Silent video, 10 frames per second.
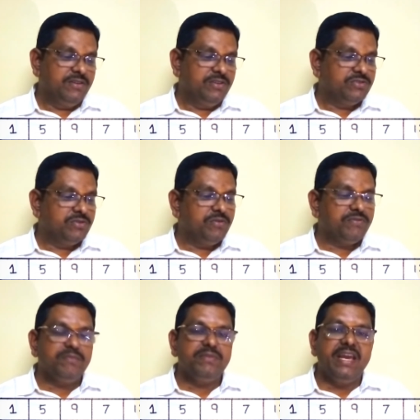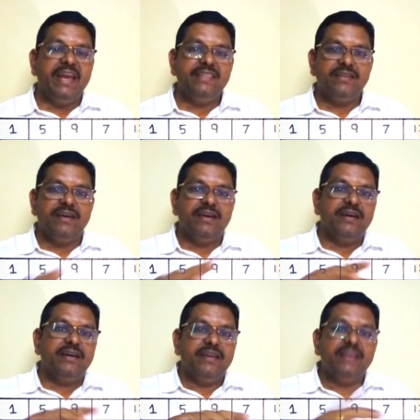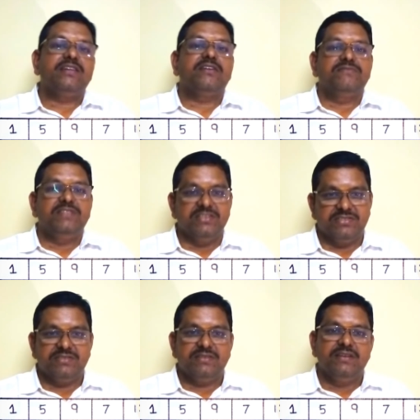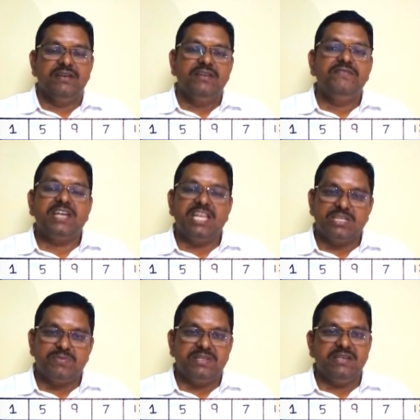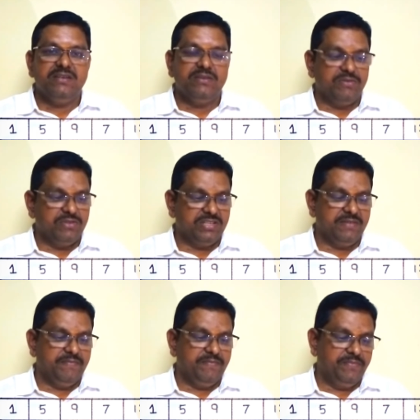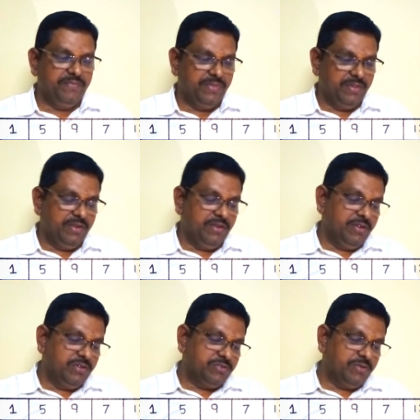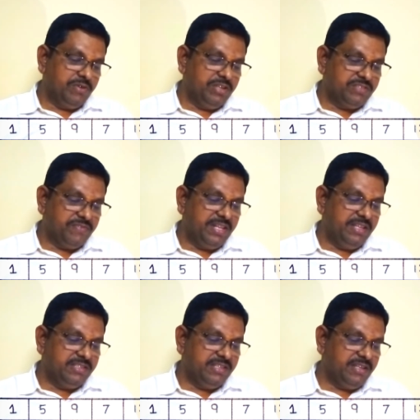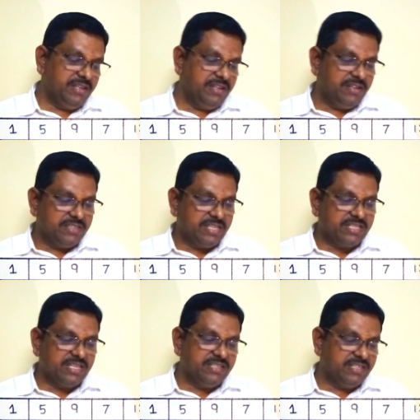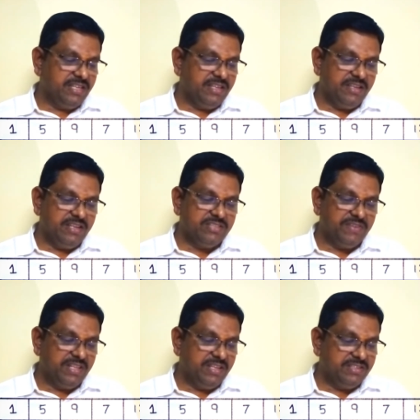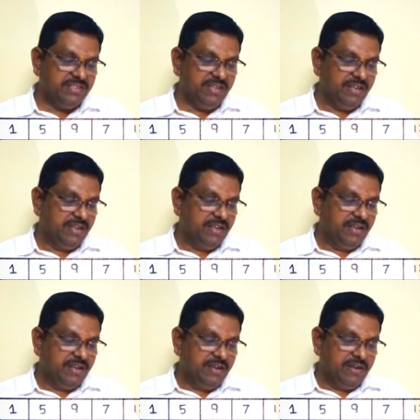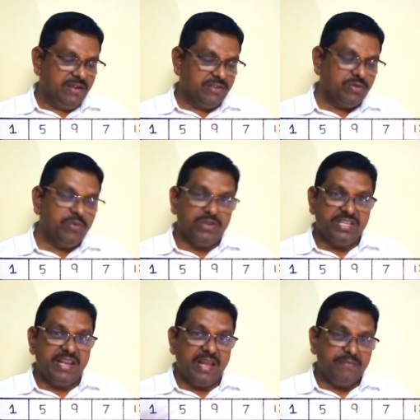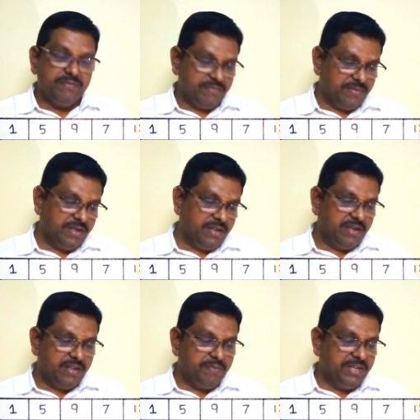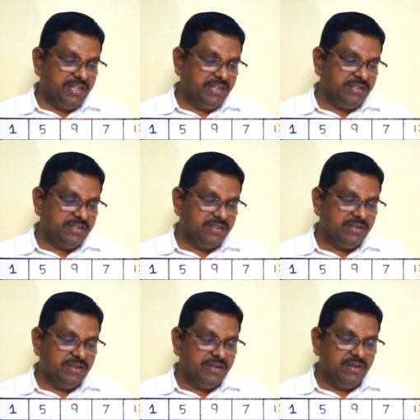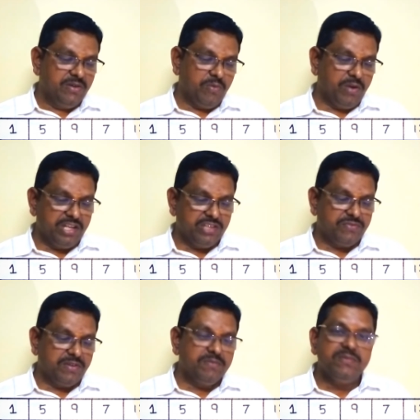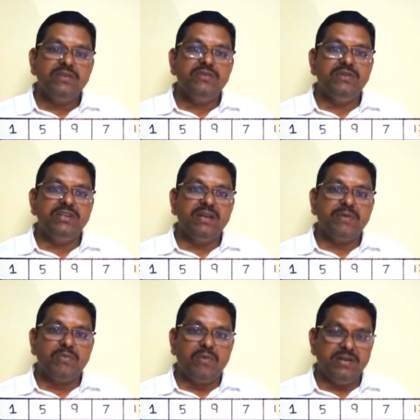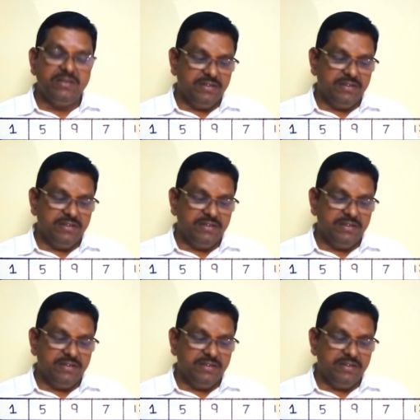So from either of these, we can expect a question. So it's very easy. Section C, it's very easy. So once again, I'm repeating it. One is from unit number 1.